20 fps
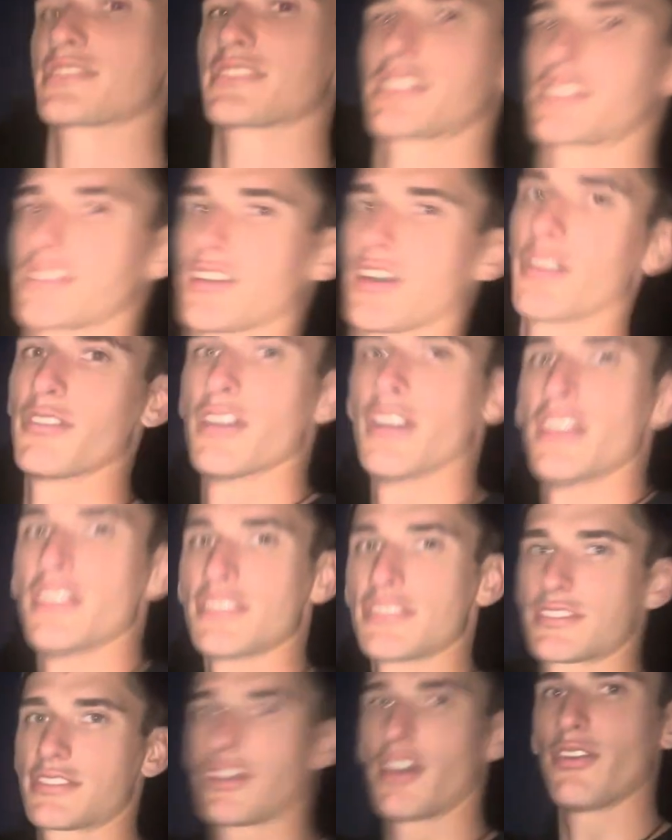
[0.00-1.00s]
to go
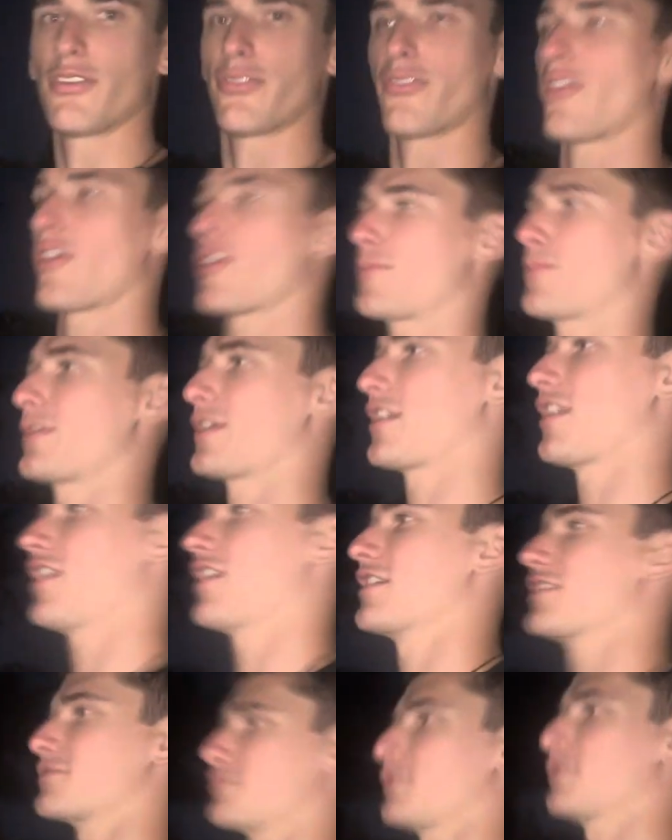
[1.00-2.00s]
so far
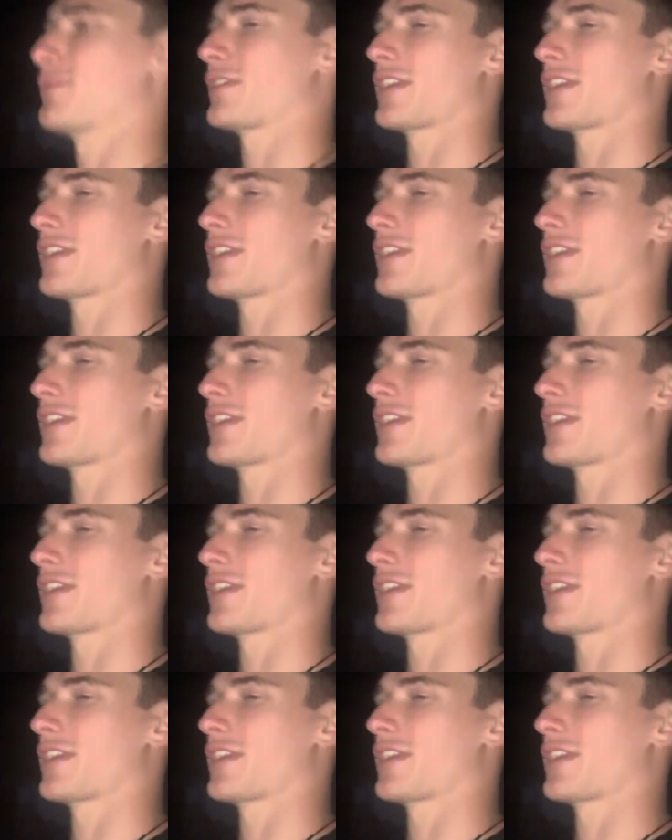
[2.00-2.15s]
beyond what we